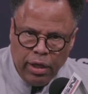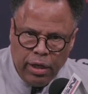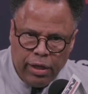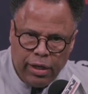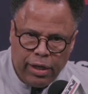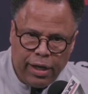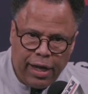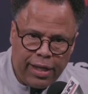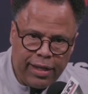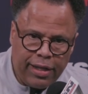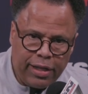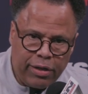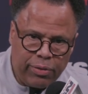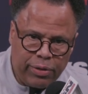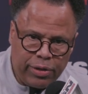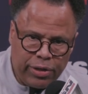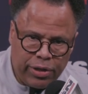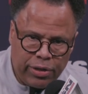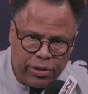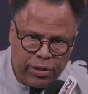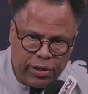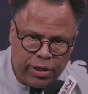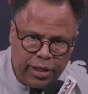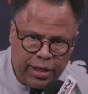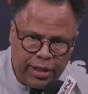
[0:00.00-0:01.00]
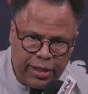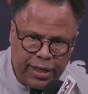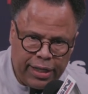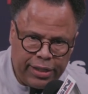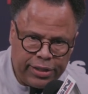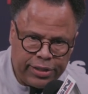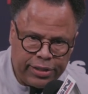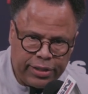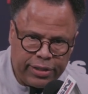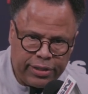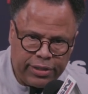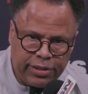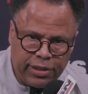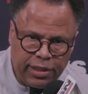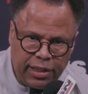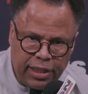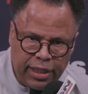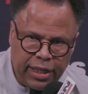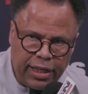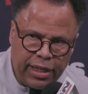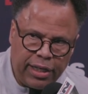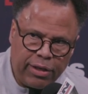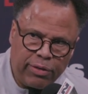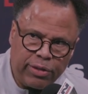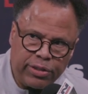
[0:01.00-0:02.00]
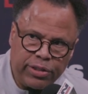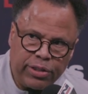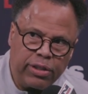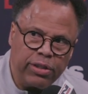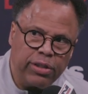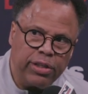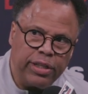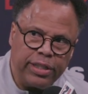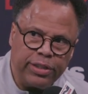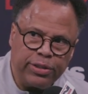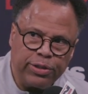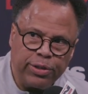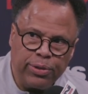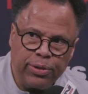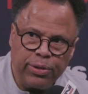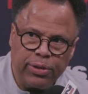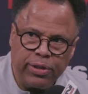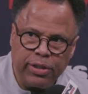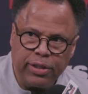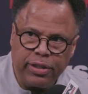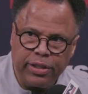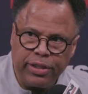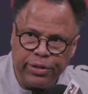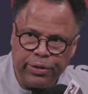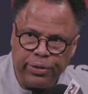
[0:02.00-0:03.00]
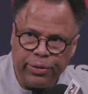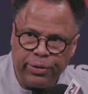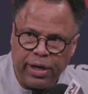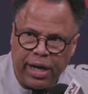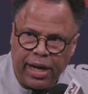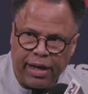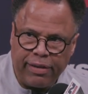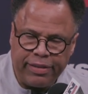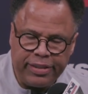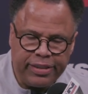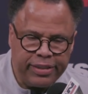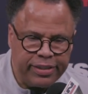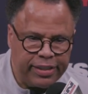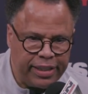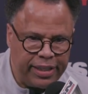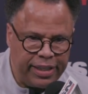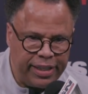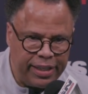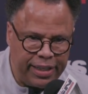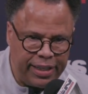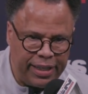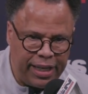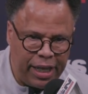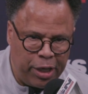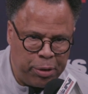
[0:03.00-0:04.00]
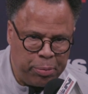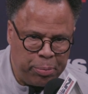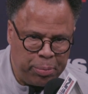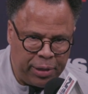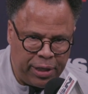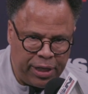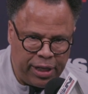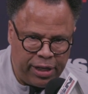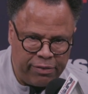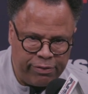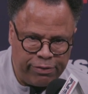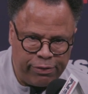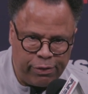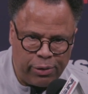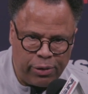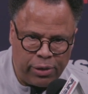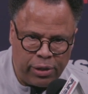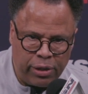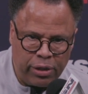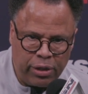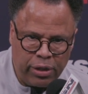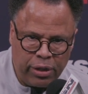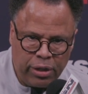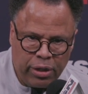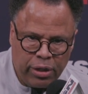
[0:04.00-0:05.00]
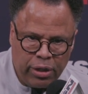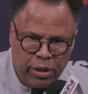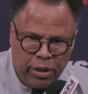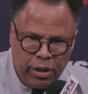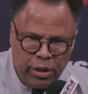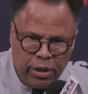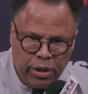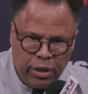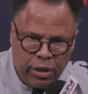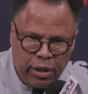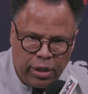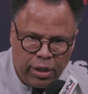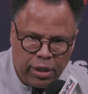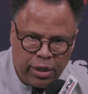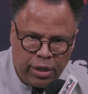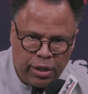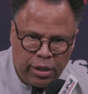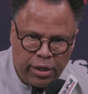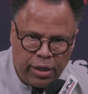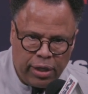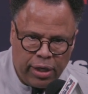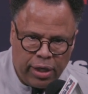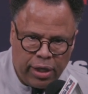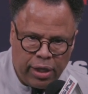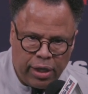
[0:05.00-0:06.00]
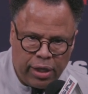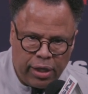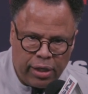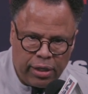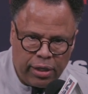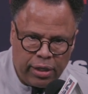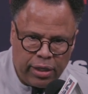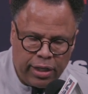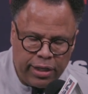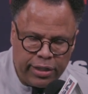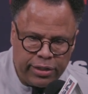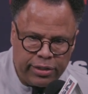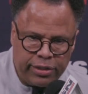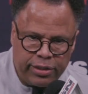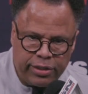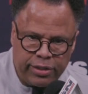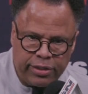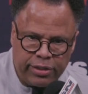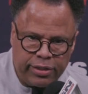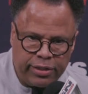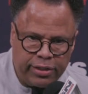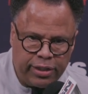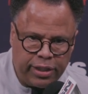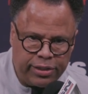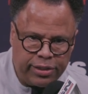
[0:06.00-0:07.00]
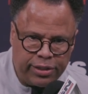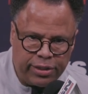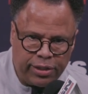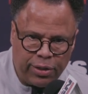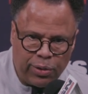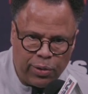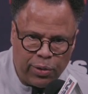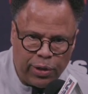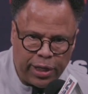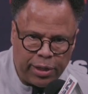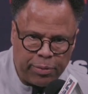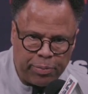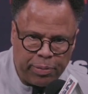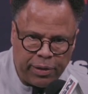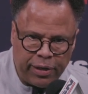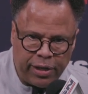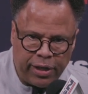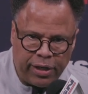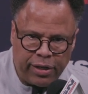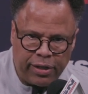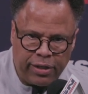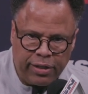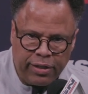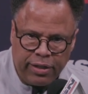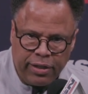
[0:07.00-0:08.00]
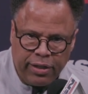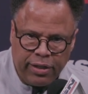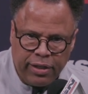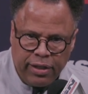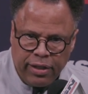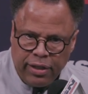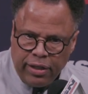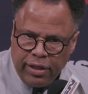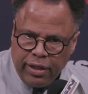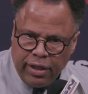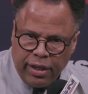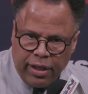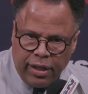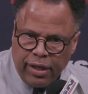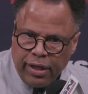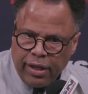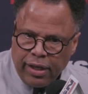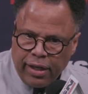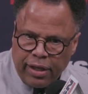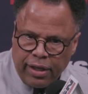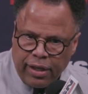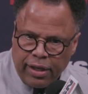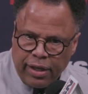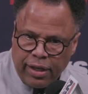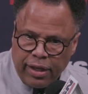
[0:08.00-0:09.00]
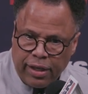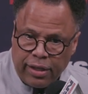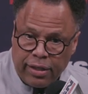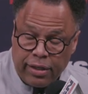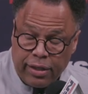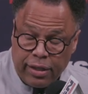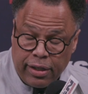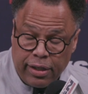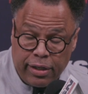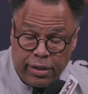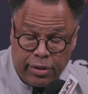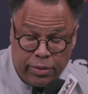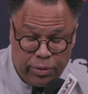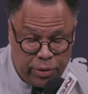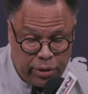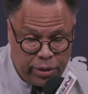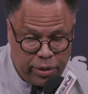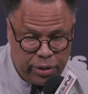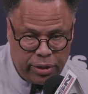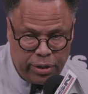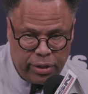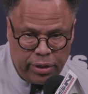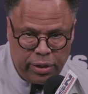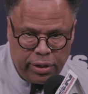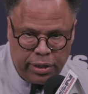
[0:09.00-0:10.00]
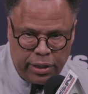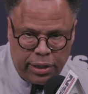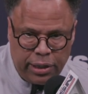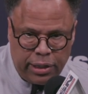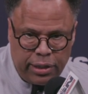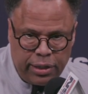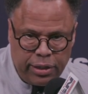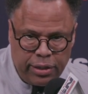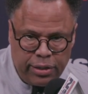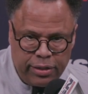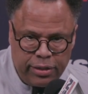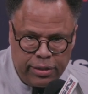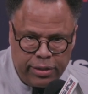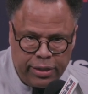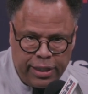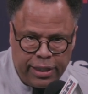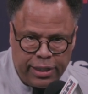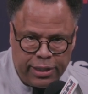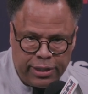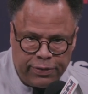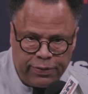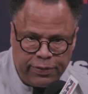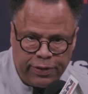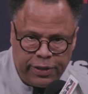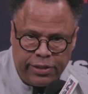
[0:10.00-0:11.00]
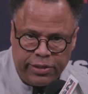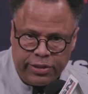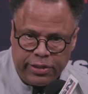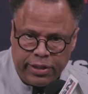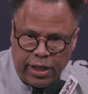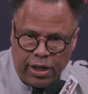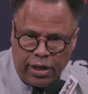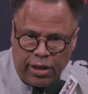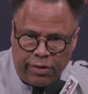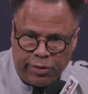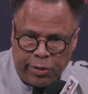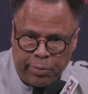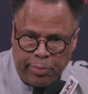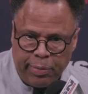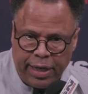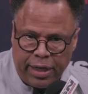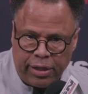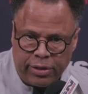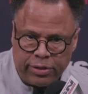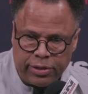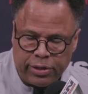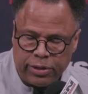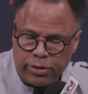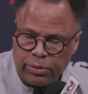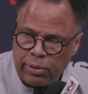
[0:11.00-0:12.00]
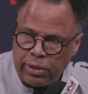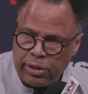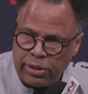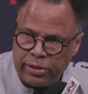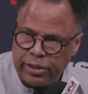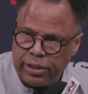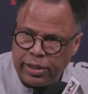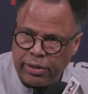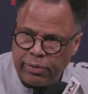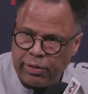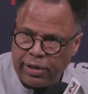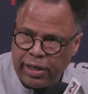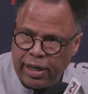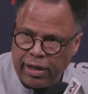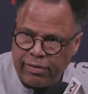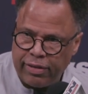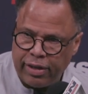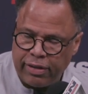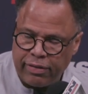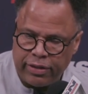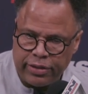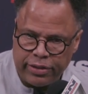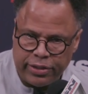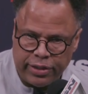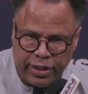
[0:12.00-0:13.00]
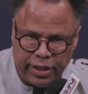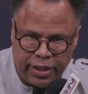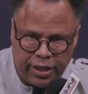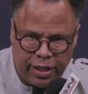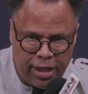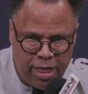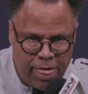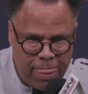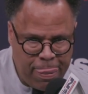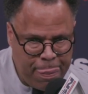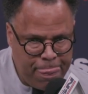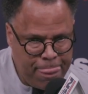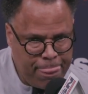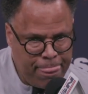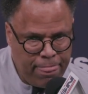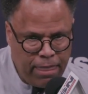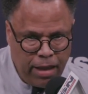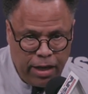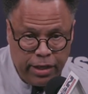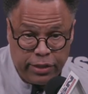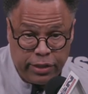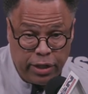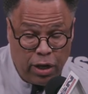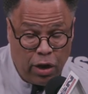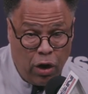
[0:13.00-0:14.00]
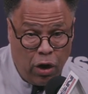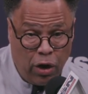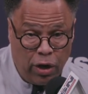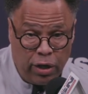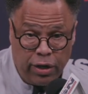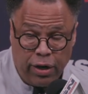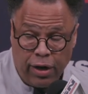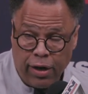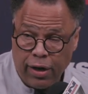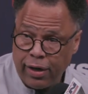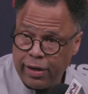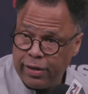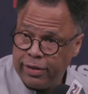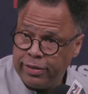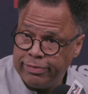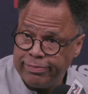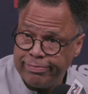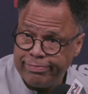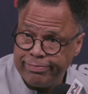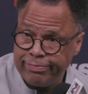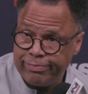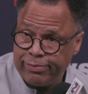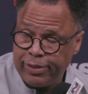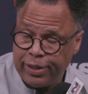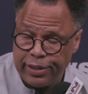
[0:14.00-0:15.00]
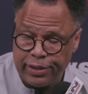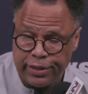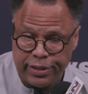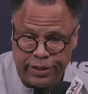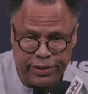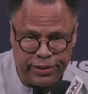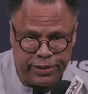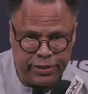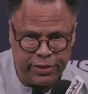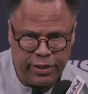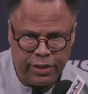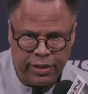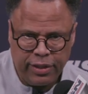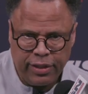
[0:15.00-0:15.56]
Yeah, I think when you're the nation's leading returning scorer, you obviously get game plan for, and he's such a quick player, and can get his feet set off the bounce as well as anyone I've ever seen. He's a hard guard, whether it's